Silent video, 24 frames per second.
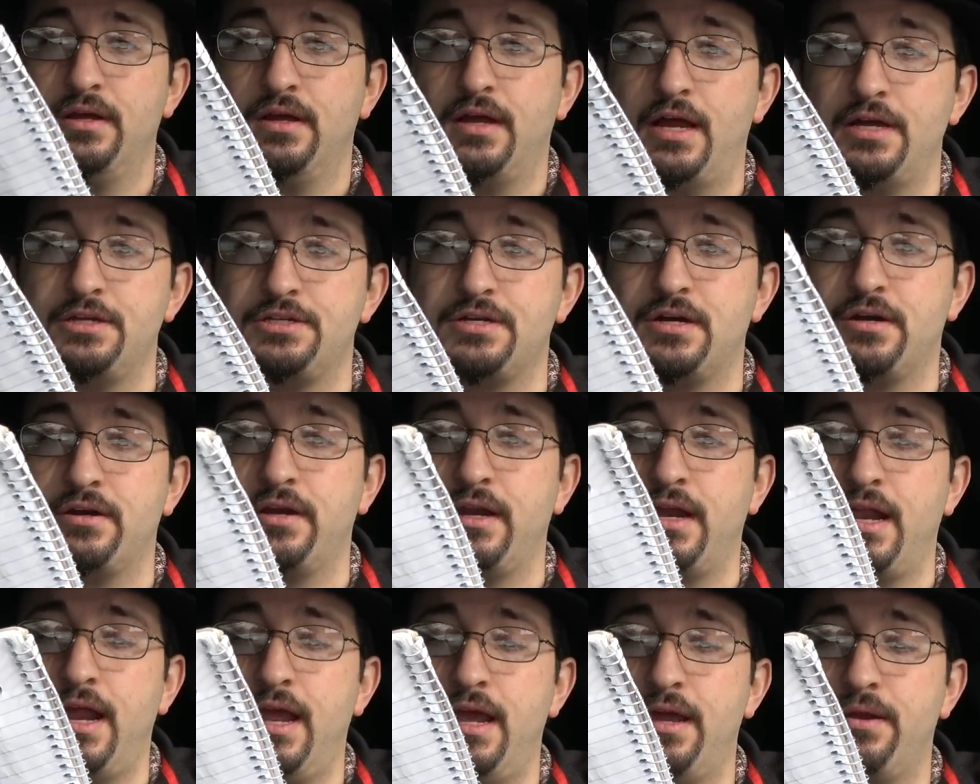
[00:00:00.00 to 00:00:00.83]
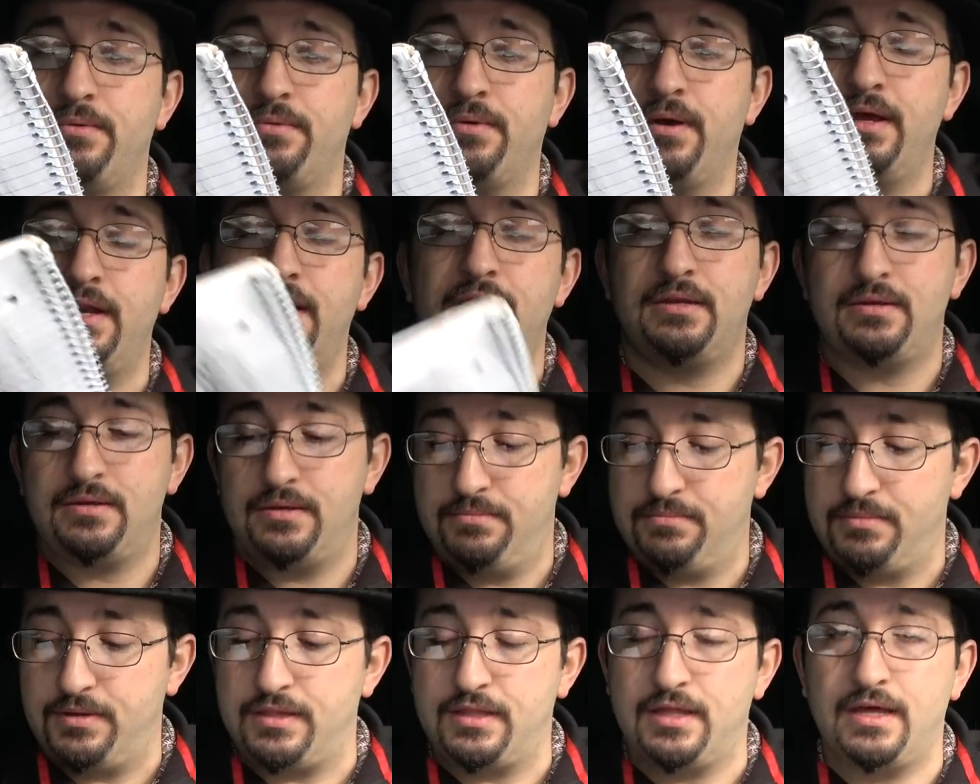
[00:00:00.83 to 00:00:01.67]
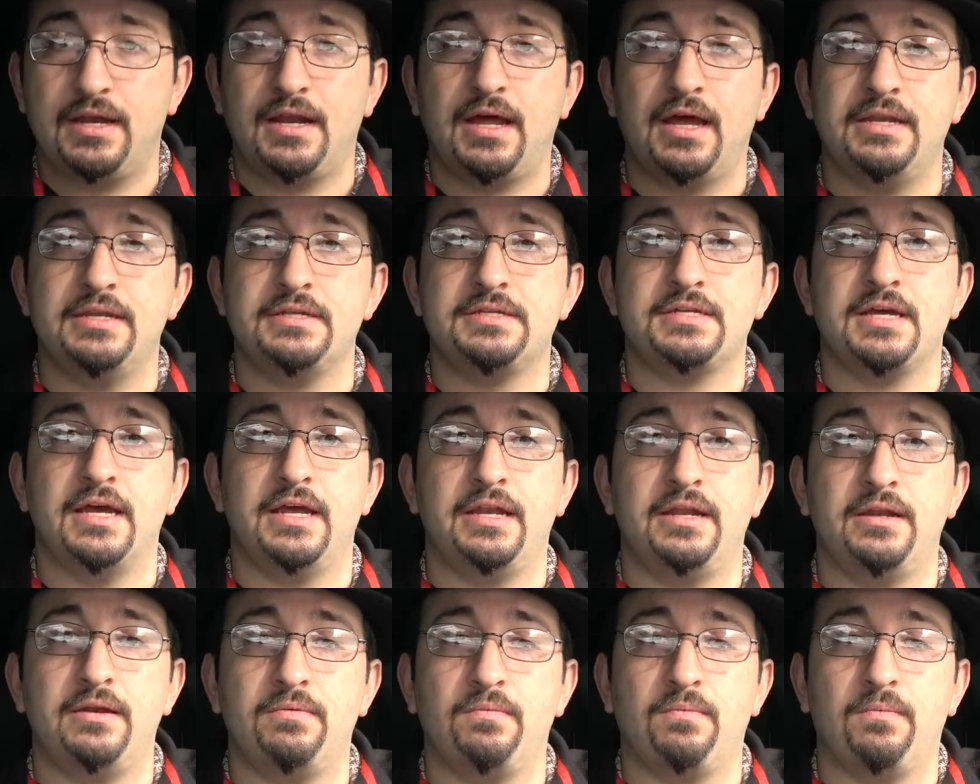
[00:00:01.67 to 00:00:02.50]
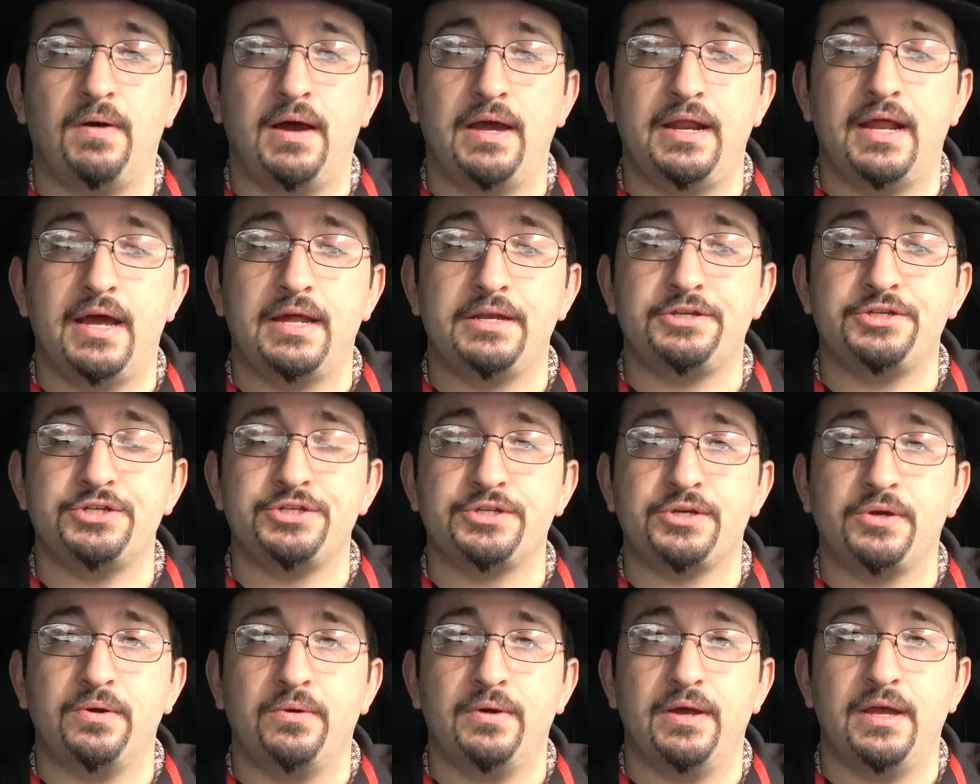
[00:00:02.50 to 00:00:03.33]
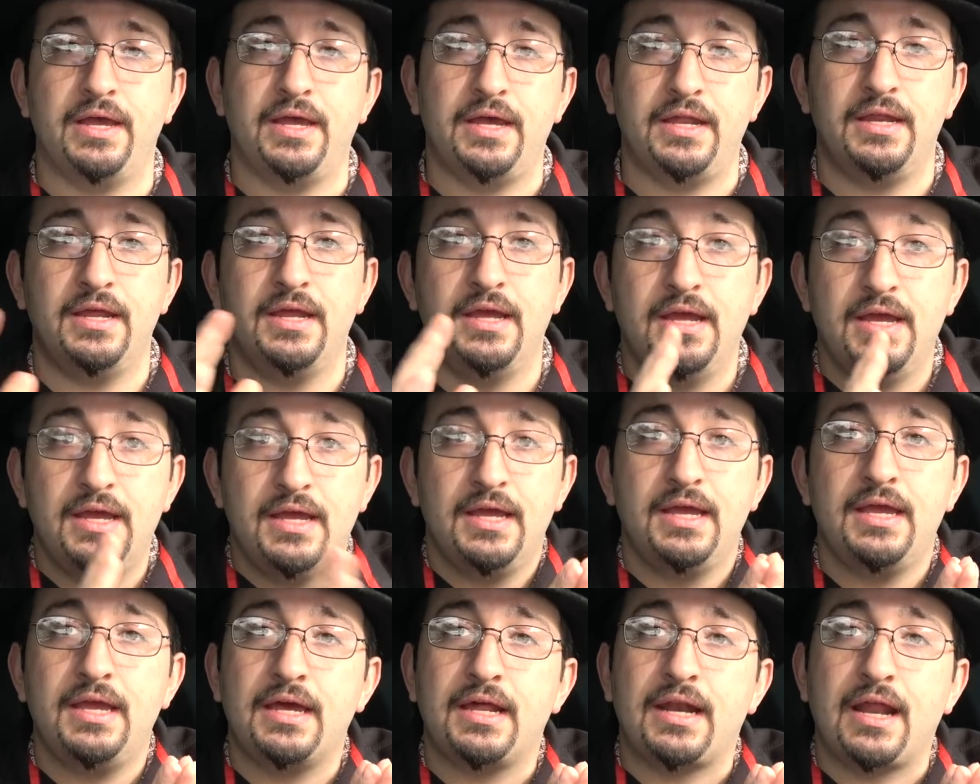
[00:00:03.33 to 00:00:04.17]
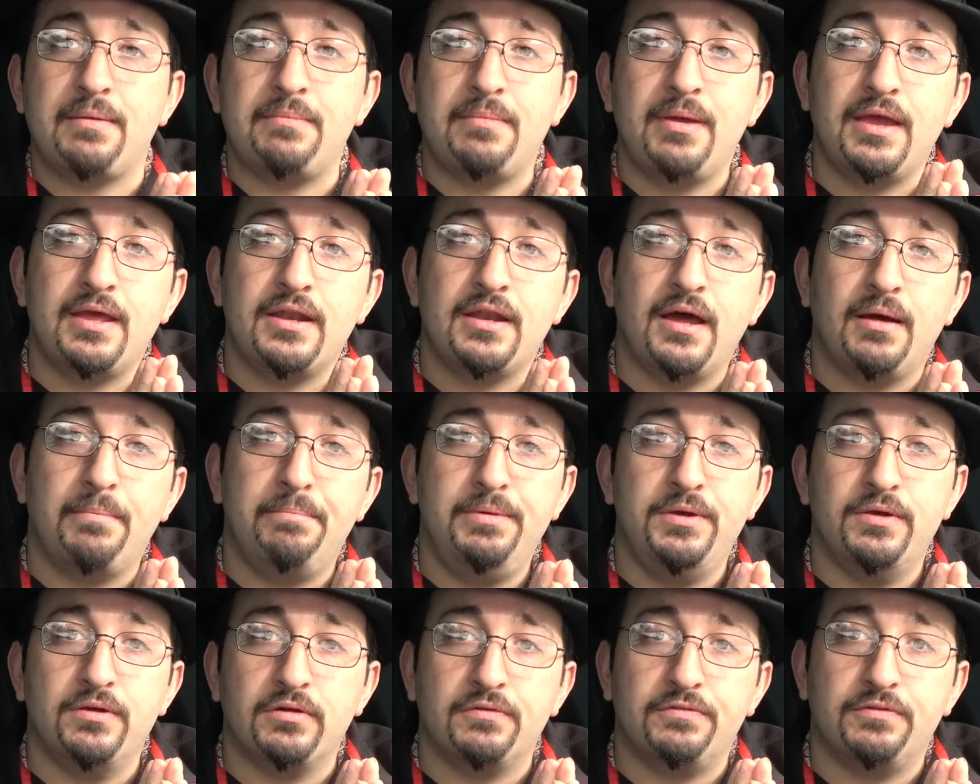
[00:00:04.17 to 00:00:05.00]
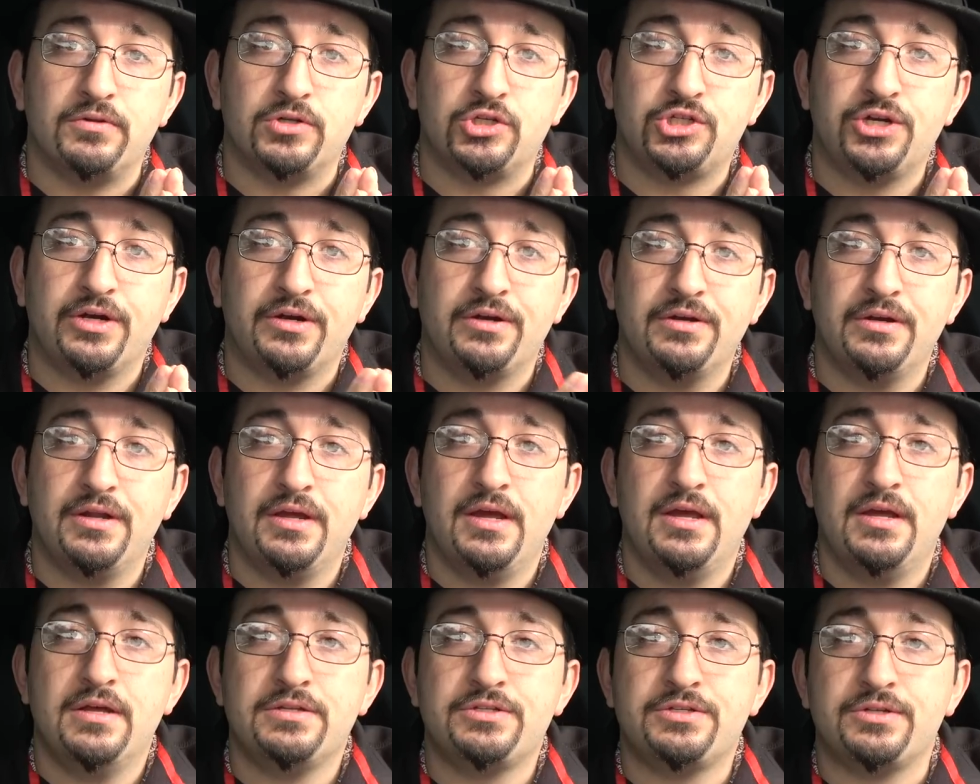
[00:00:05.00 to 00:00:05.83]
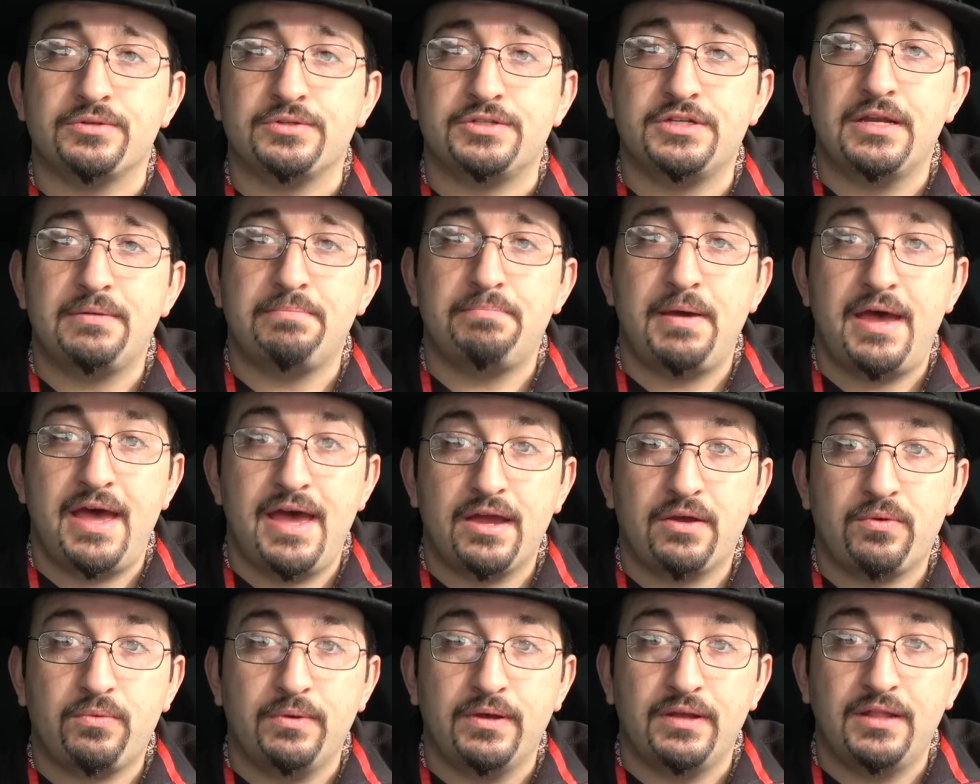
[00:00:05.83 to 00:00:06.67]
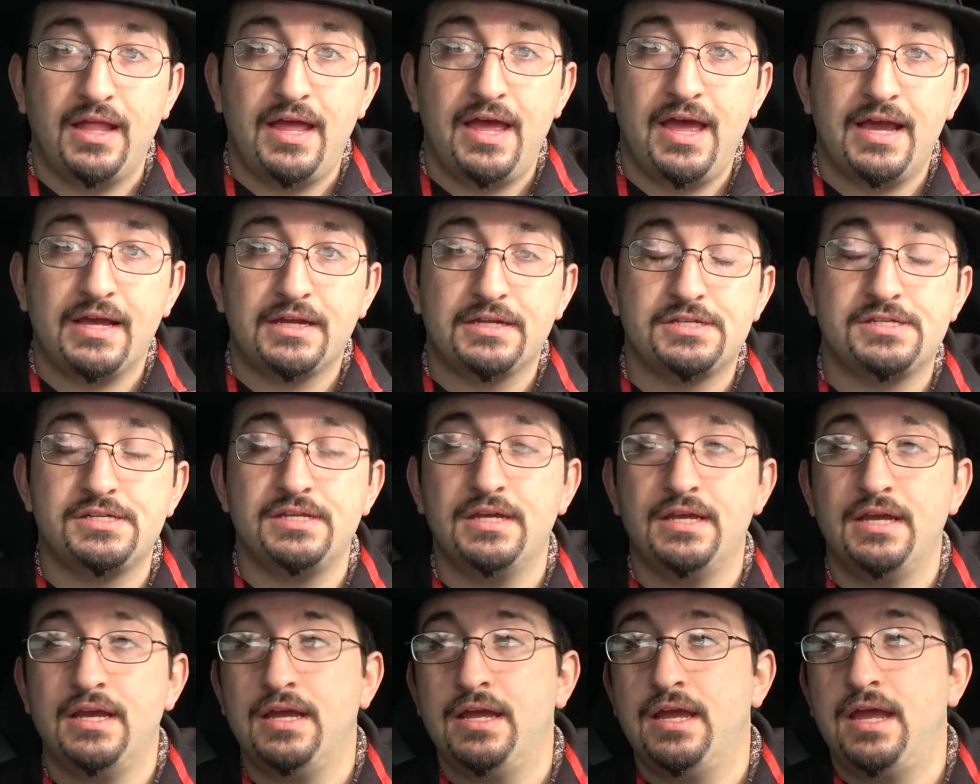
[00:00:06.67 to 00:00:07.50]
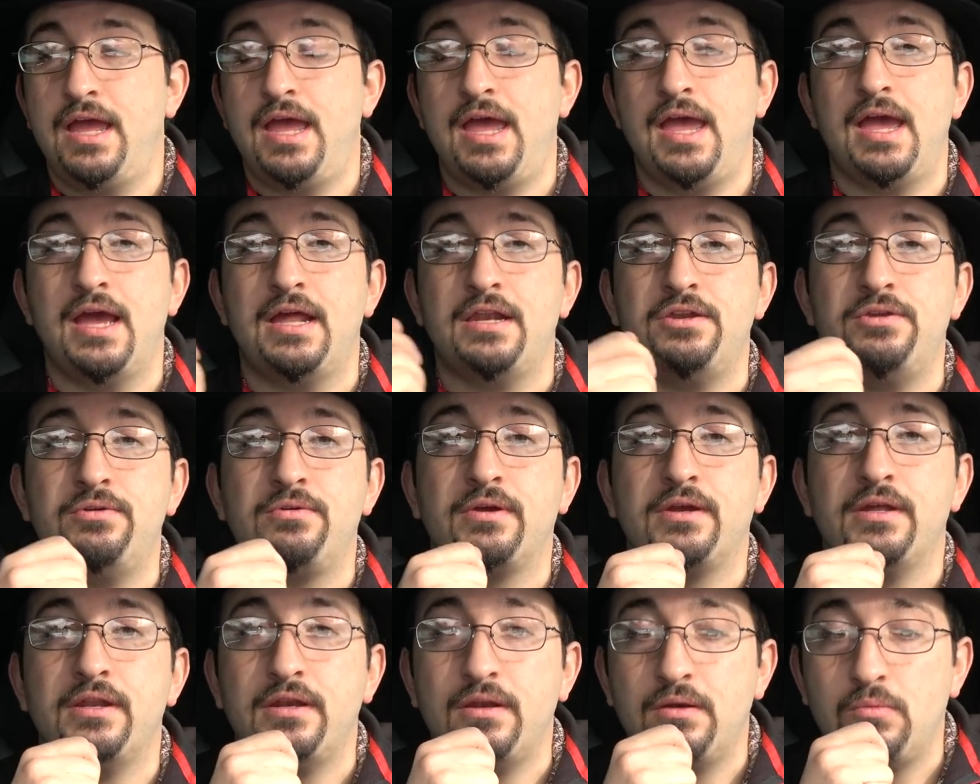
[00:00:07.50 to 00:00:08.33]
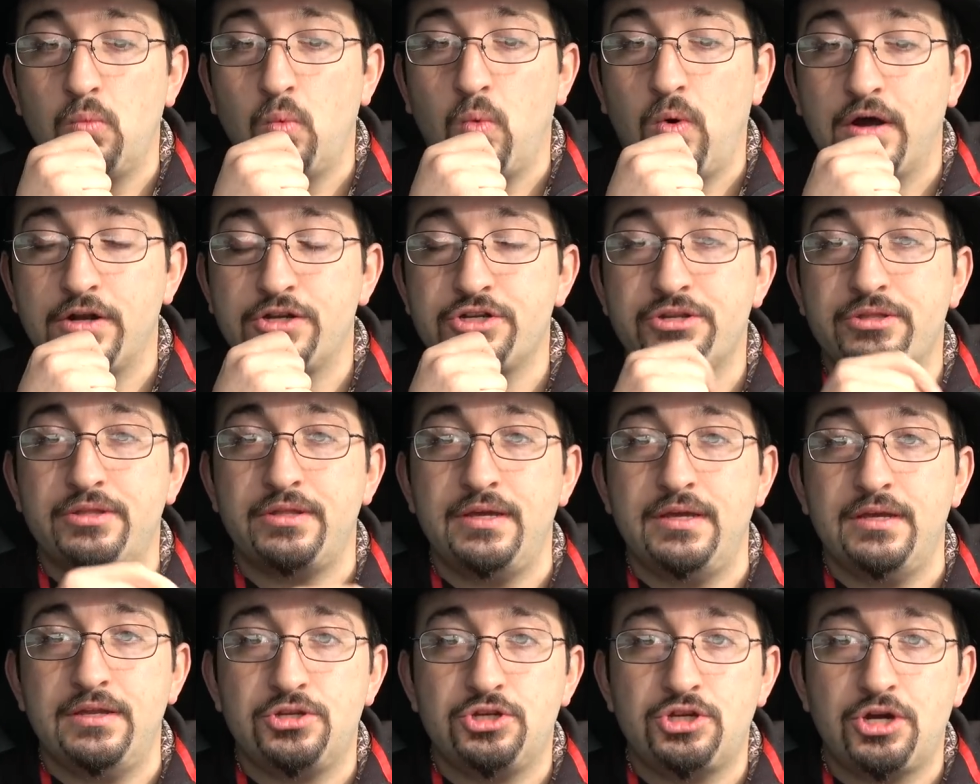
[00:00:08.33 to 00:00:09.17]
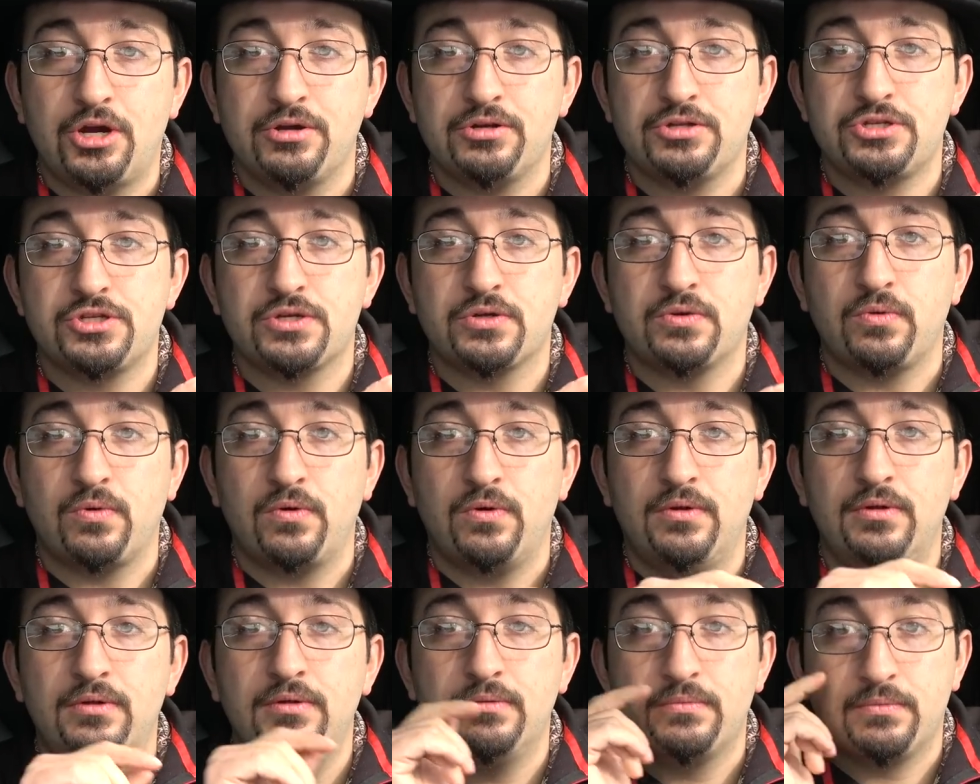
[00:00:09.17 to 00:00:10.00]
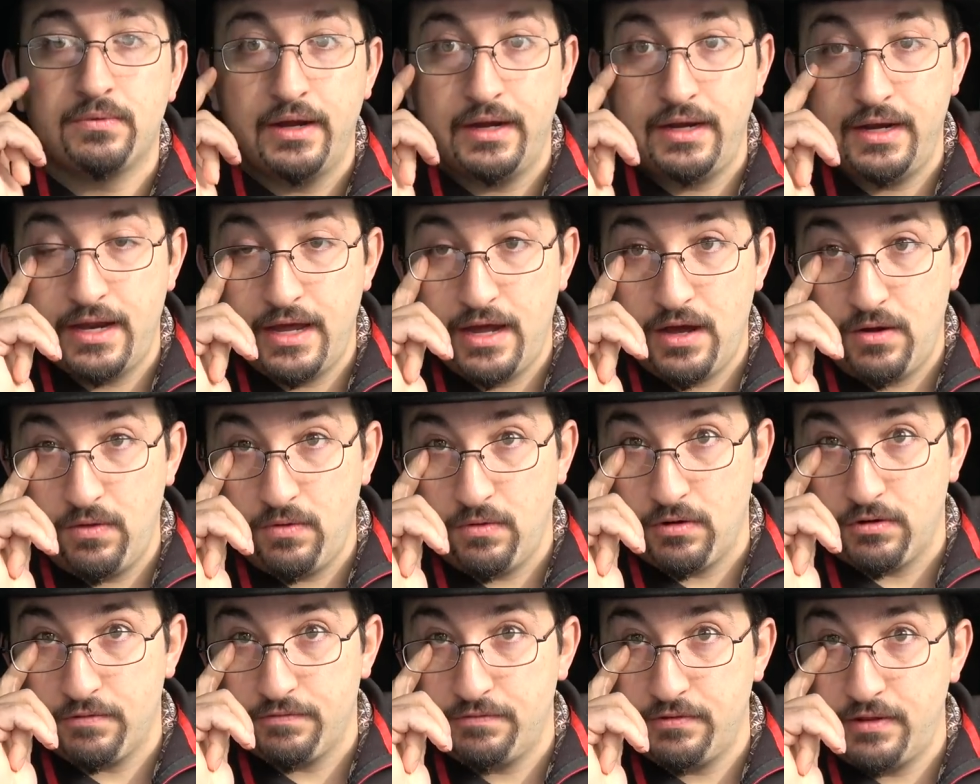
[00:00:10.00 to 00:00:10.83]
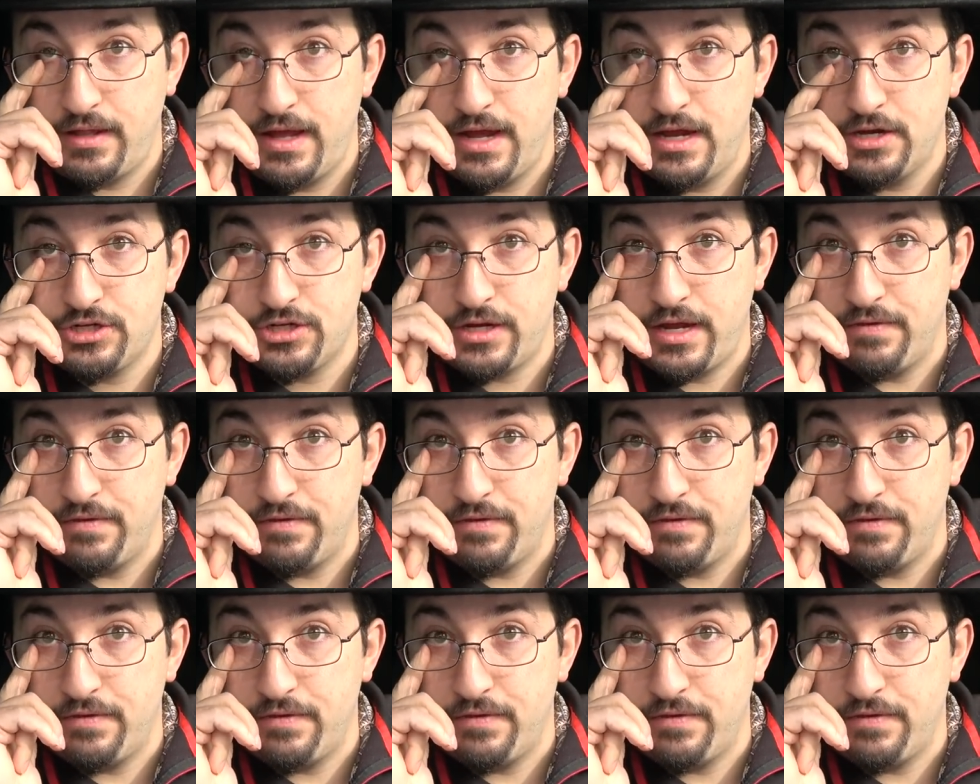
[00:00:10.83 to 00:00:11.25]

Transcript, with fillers: I started to handwrite it, but then I decided why not just go ahead and I made a beautiful chart. So sit back, relax, and you can watch the chart scroll right now or flash.